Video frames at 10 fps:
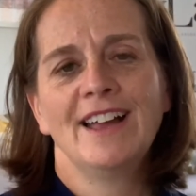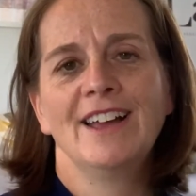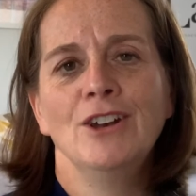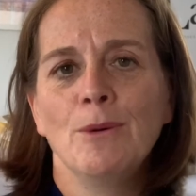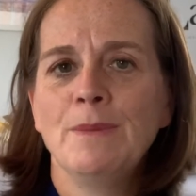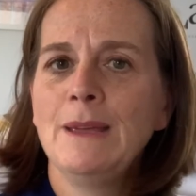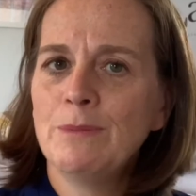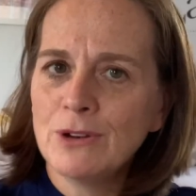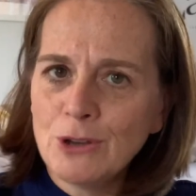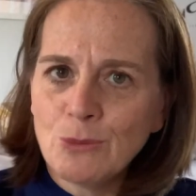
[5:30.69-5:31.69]
and not
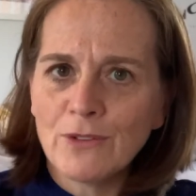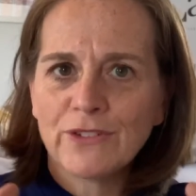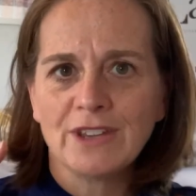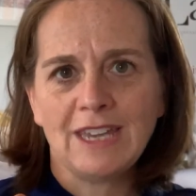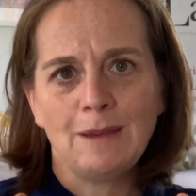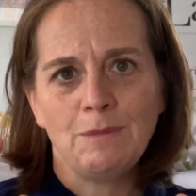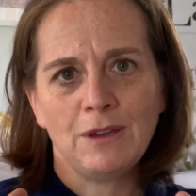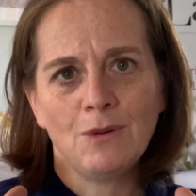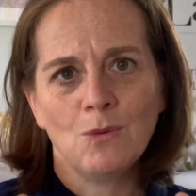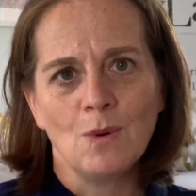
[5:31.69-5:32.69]
people who want to keep
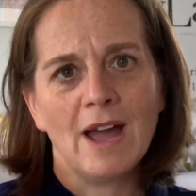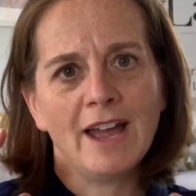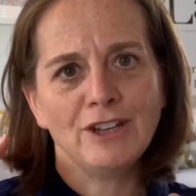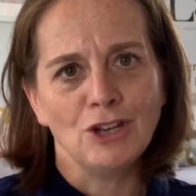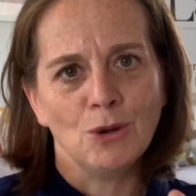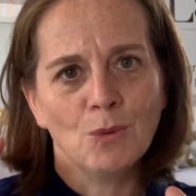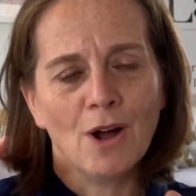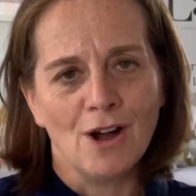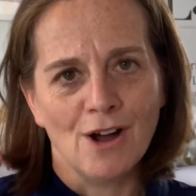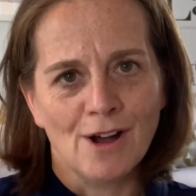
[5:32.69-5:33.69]
you where you
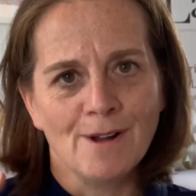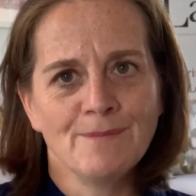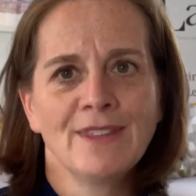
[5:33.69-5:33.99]
are.